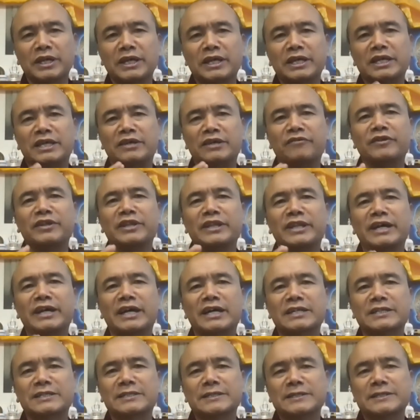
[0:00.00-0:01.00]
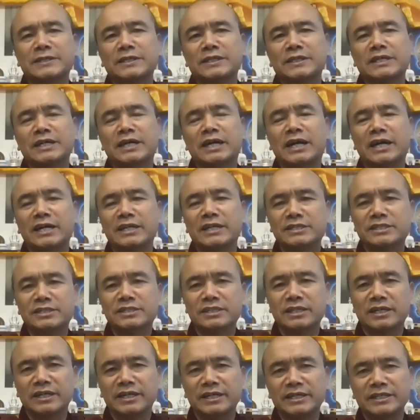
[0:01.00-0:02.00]
Given that
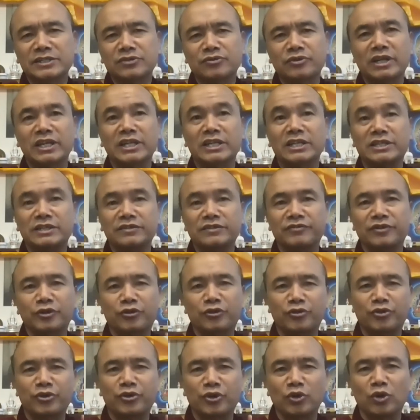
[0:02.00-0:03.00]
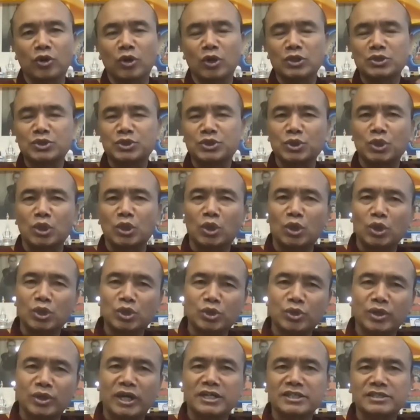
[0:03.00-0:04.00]
Einstein's relativity theory,
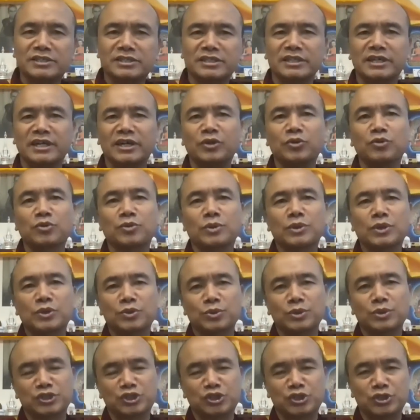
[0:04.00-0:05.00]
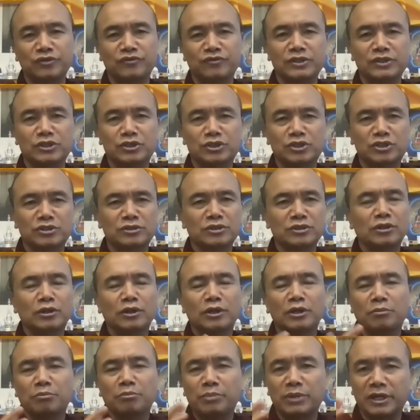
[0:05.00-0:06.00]
although Einstein was Jewish,
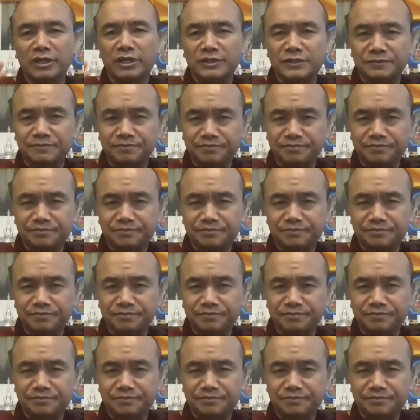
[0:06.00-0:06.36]
but